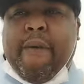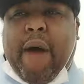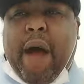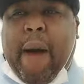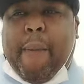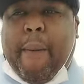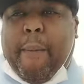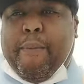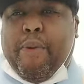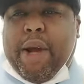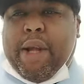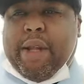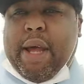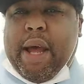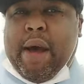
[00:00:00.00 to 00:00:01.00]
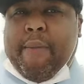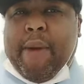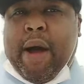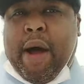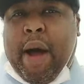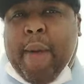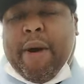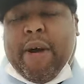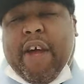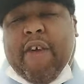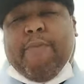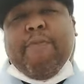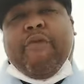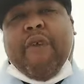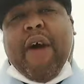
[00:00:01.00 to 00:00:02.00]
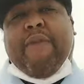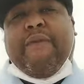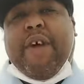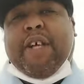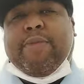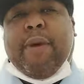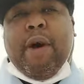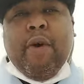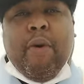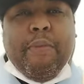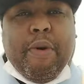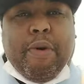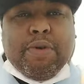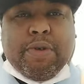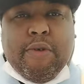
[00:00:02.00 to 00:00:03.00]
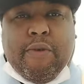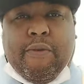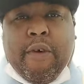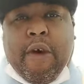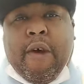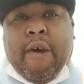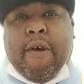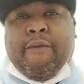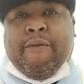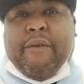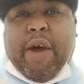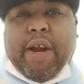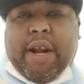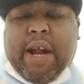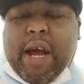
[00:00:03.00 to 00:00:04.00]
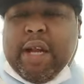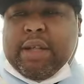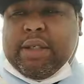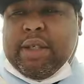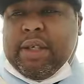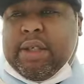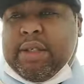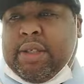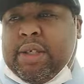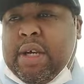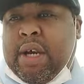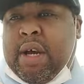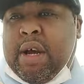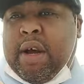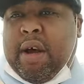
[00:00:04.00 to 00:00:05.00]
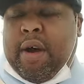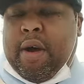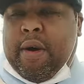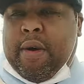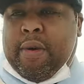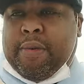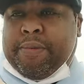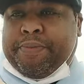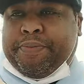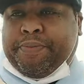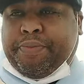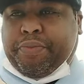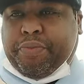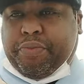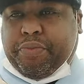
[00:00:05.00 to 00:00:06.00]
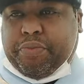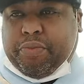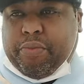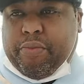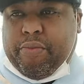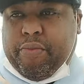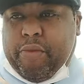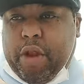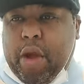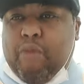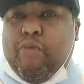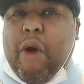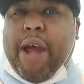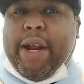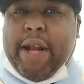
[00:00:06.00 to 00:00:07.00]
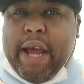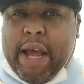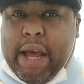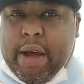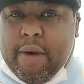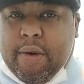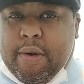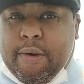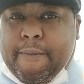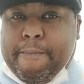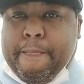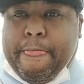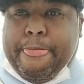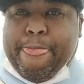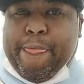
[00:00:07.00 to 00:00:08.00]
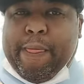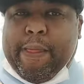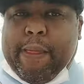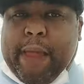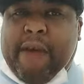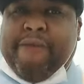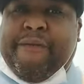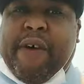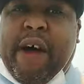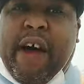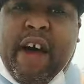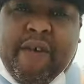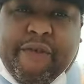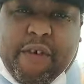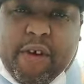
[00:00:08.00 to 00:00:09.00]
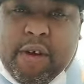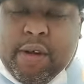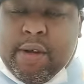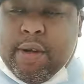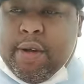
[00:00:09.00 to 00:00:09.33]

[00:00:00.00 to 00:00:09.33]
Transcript: I'm gonna break down. My, I'm gonna give fight fans my own personal fight analysis. Um, right now and forever,